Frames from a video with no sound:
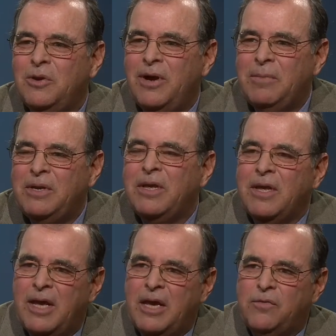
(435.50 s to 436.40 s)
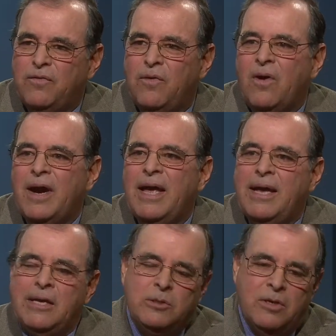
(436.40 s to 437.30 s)
though? I mean, as far
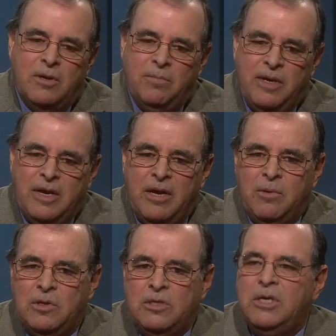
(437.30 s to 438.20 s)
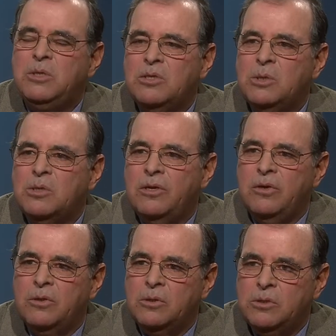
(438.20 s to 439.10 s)
as being able to teach the
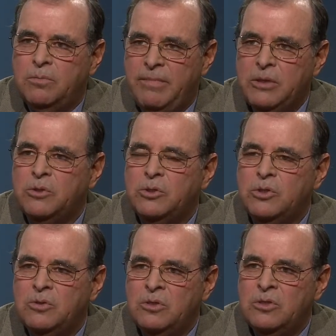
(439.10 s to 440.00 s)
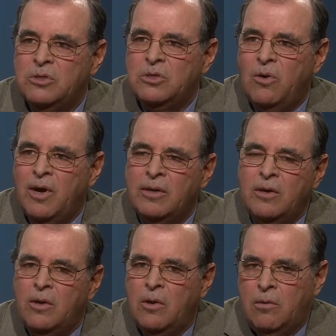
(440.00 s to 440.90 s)
skills, mentor students, and so on,
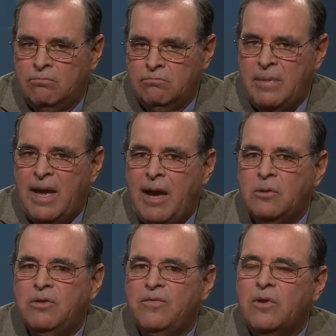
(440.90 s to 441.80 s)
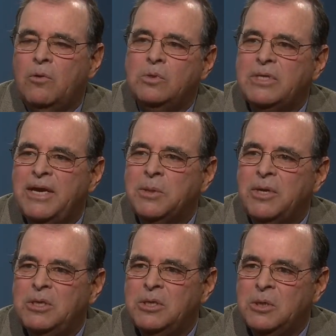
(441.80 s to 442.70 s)
how difficult was that
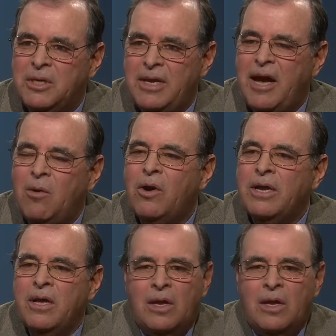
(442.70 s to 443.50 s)
transition? How hard?